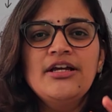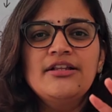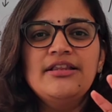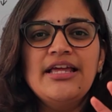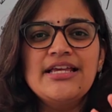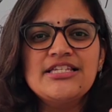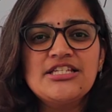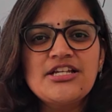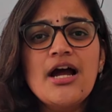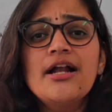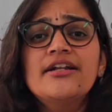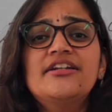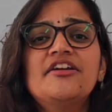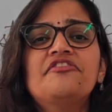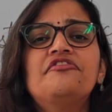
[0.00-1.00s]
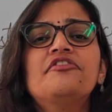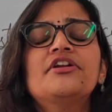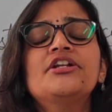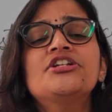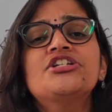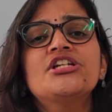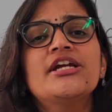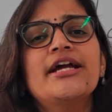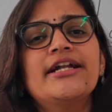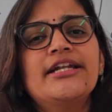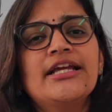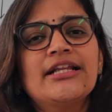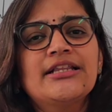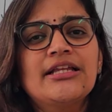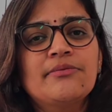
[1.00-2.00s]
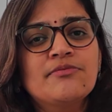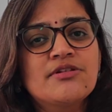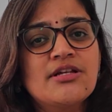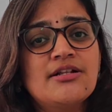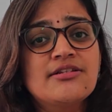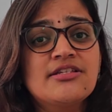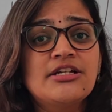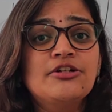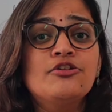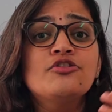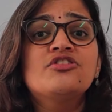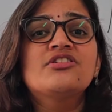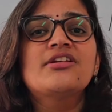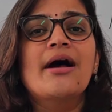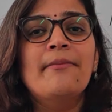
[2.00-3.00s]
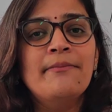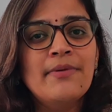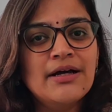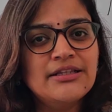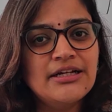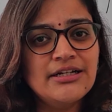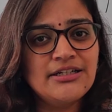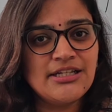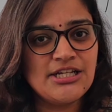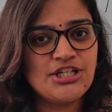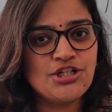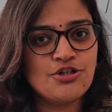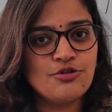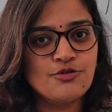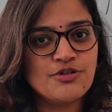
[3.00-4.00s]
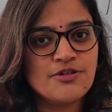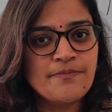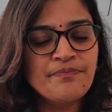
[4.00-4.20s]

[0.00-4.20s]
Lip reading: they start differentiating themselves into some other tissues.